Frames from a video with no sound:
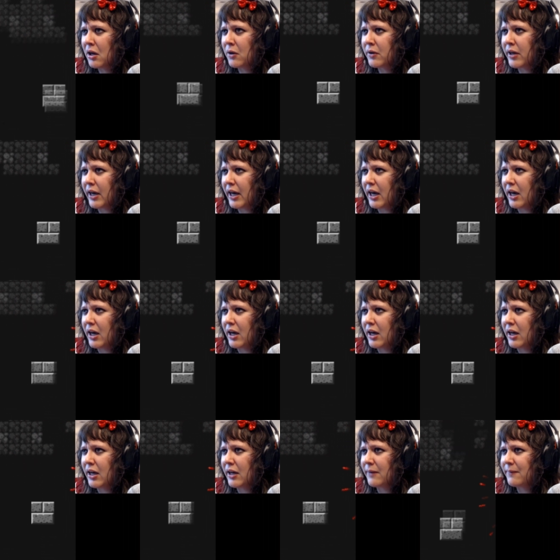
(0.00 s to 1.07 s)
Okay,
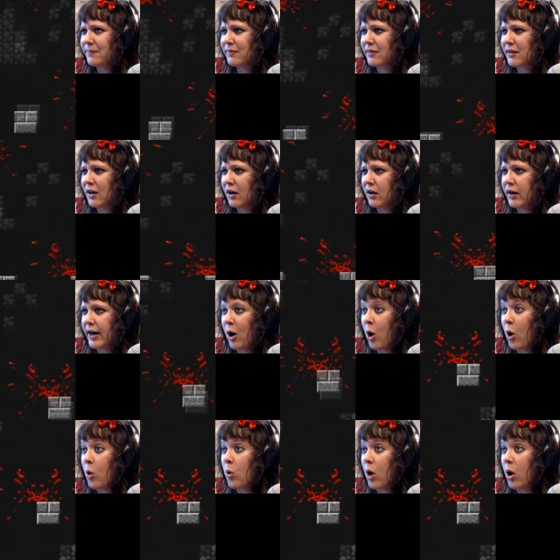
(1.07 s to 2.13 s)
uh. Alright.
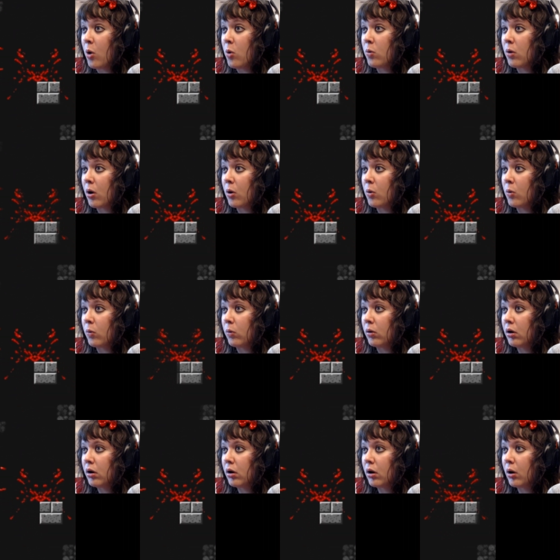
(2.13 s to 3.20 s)
Oh, oh, oh,
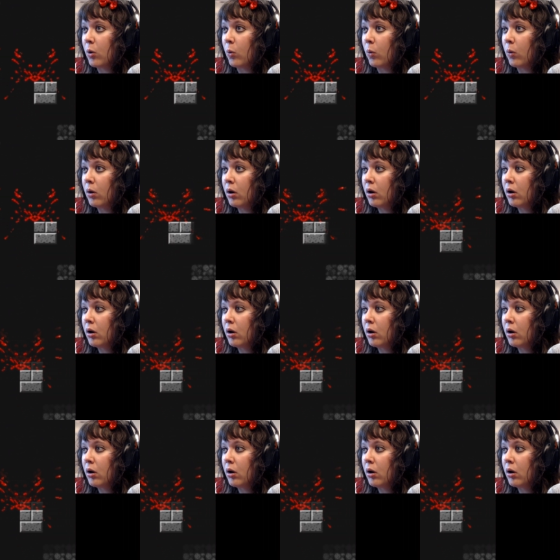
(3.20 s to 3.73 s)
oh,